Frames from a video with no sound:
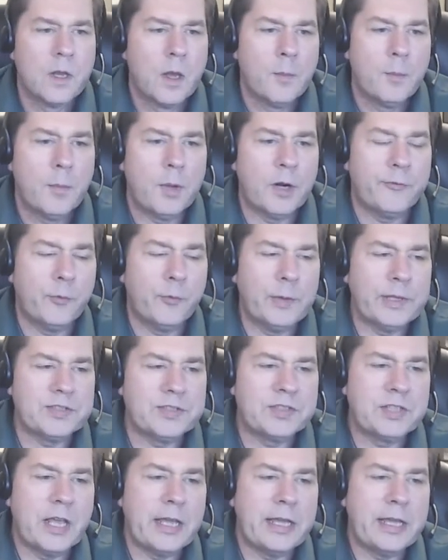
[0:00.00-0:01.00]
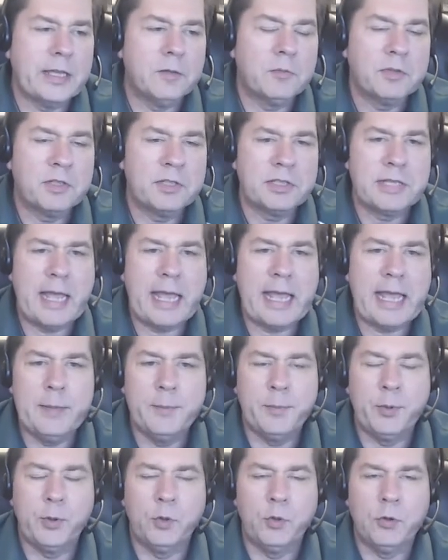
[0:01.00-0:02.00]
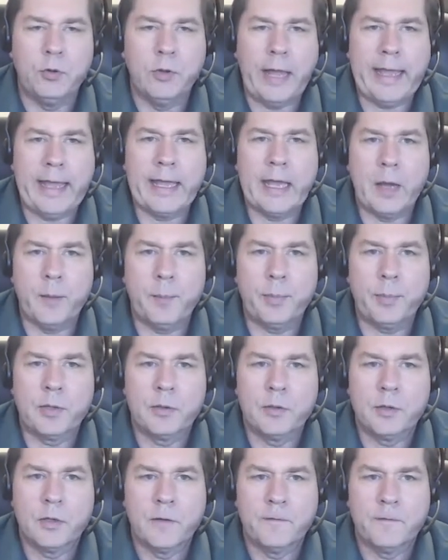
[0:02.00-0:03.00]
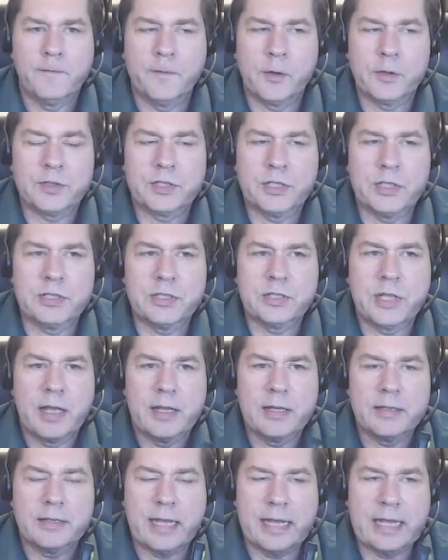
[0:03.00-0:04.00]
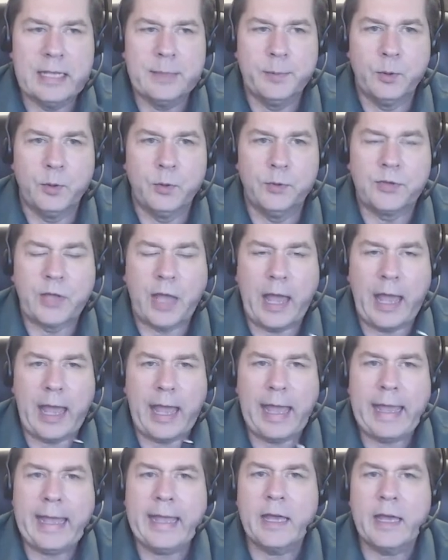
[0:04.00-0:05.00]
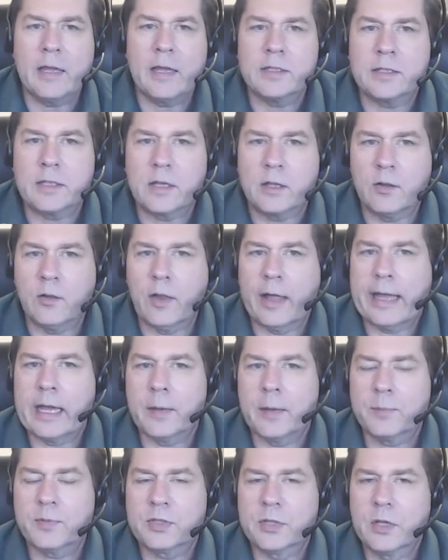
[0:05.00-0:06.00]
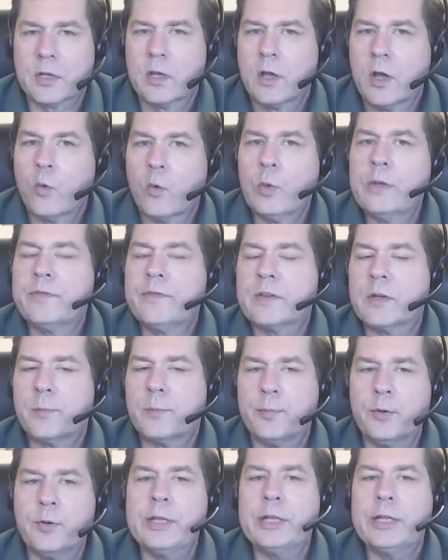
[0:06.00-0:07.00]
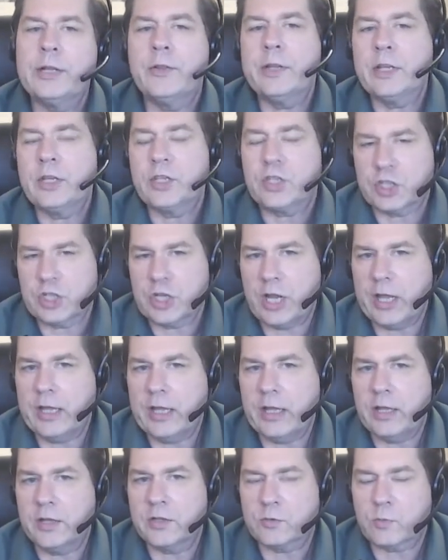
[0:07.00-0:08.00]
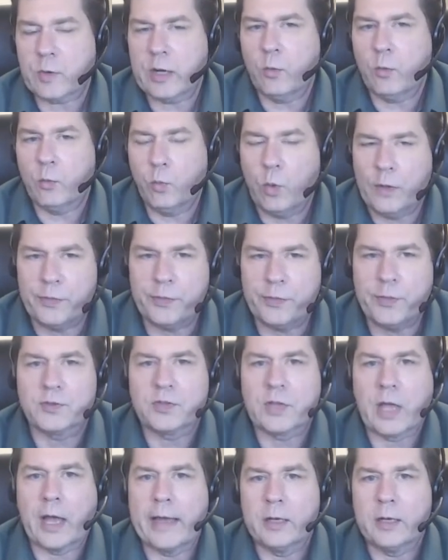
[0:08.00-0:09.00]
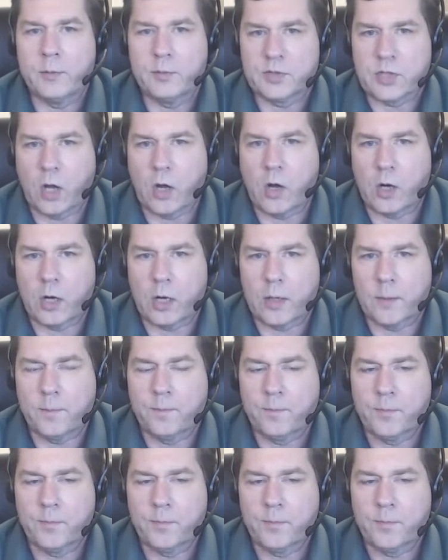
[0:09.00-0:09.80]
But if we say table lamp versus tables and lamps, we've completely changed, right, what those items are.